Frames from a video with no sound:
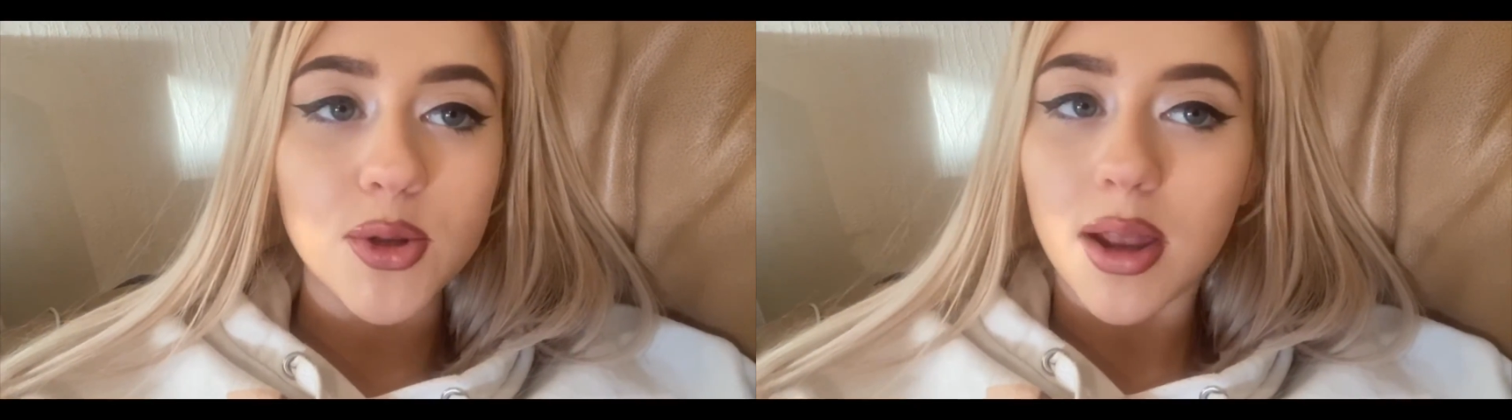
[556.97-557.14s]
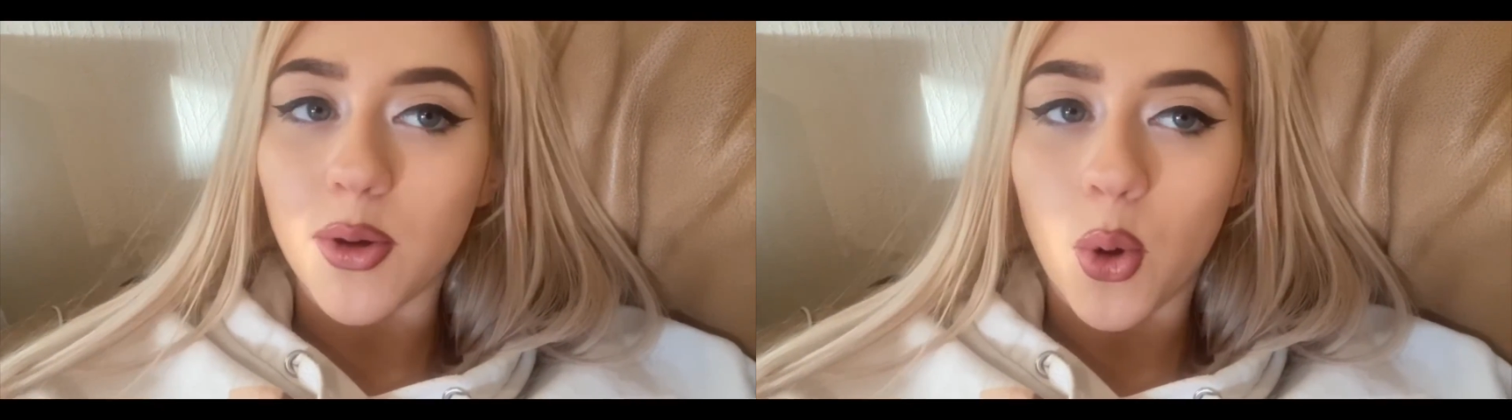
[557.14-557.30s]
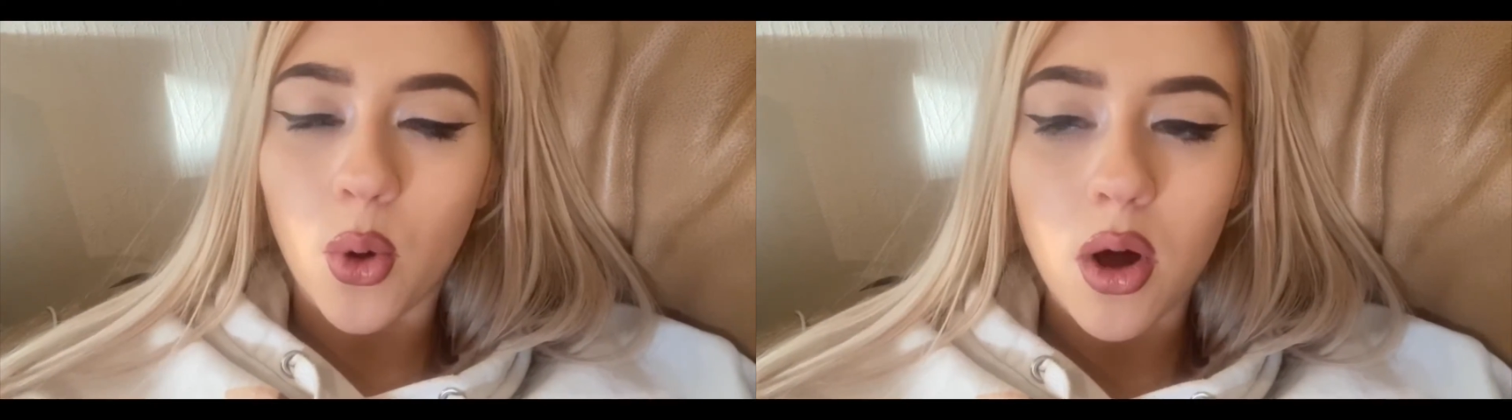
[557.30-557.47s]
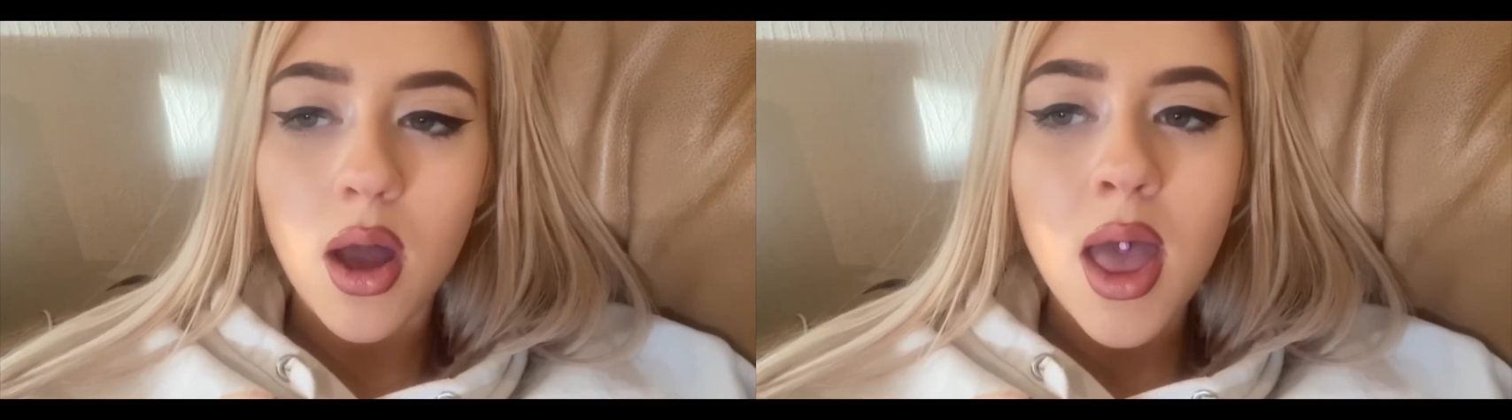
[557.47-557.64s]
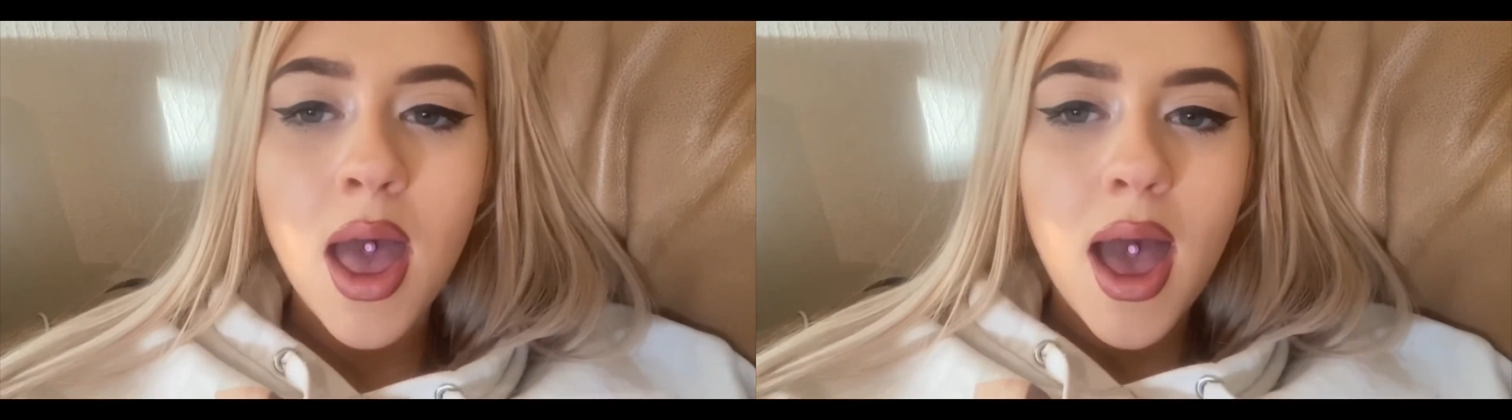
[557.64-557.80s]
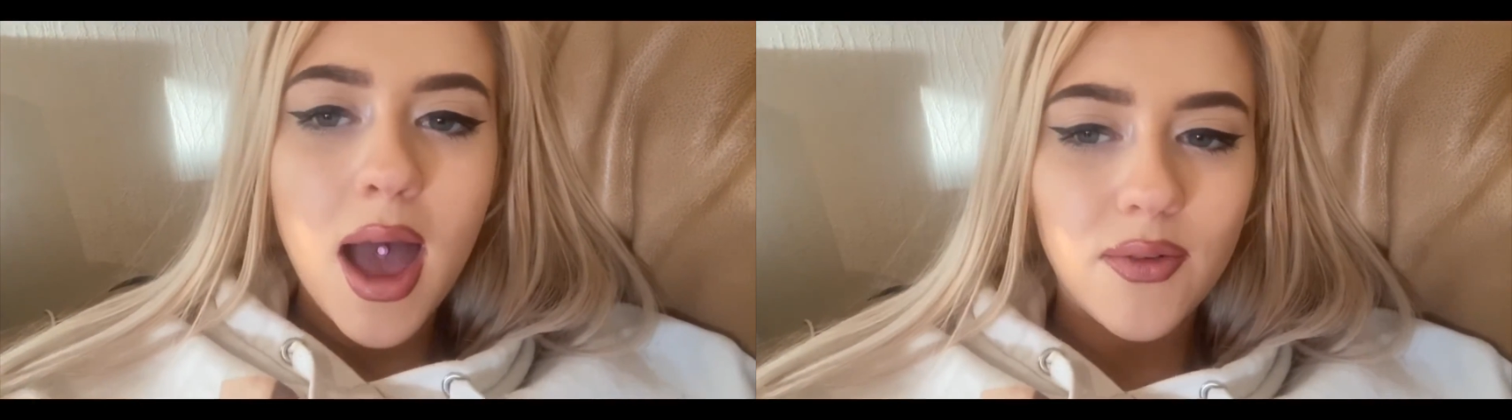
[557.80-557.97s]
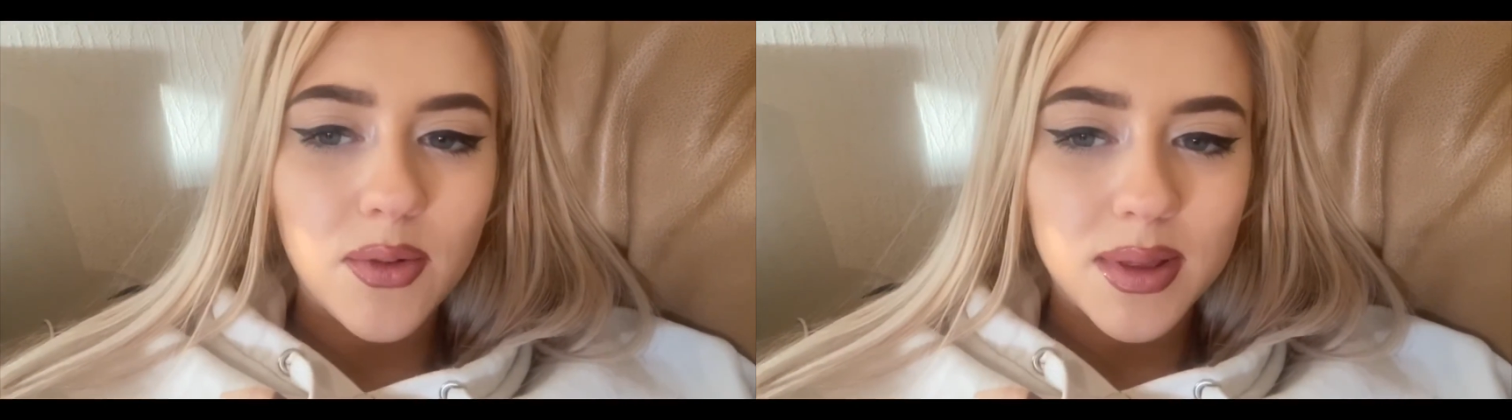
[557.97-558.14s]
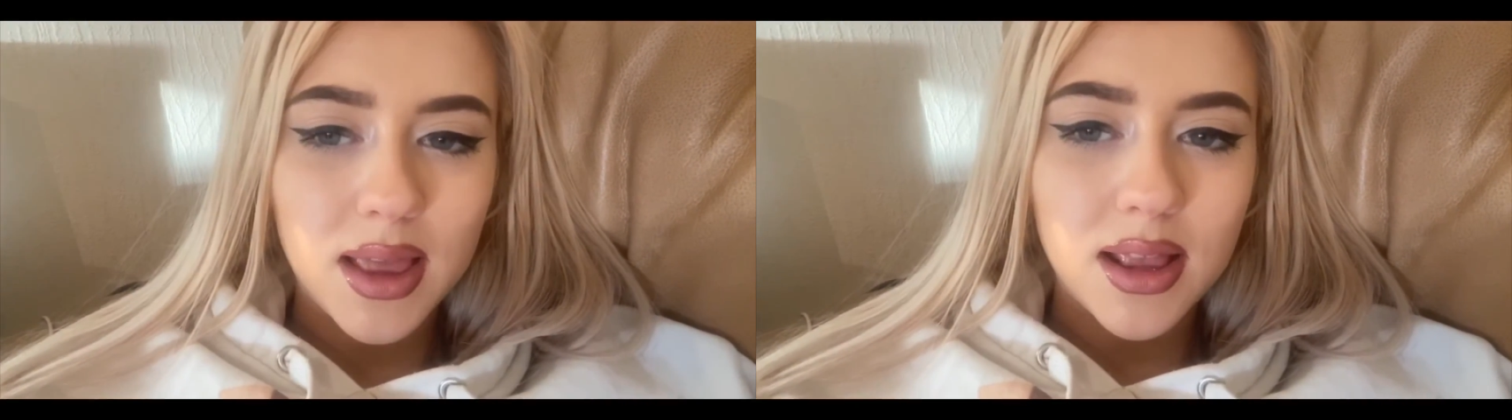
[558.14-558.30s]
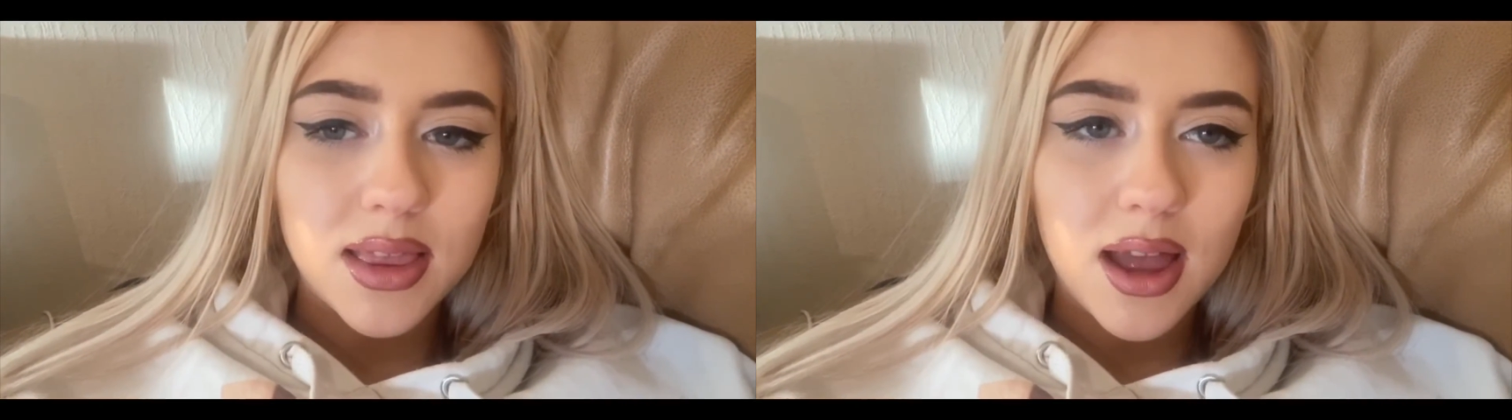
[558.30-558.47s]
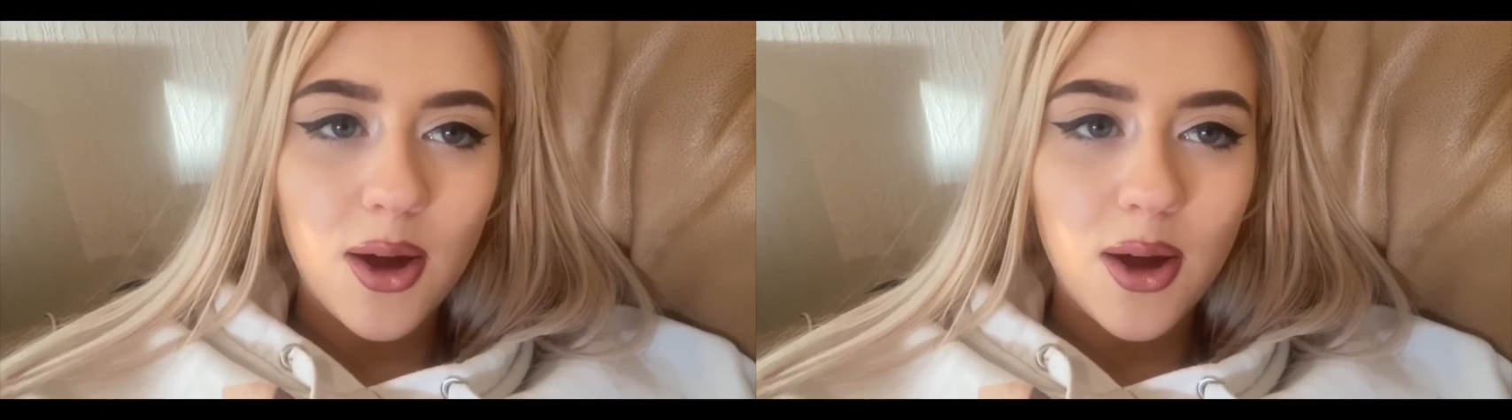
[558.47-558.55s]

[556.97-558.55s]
know if you would like that.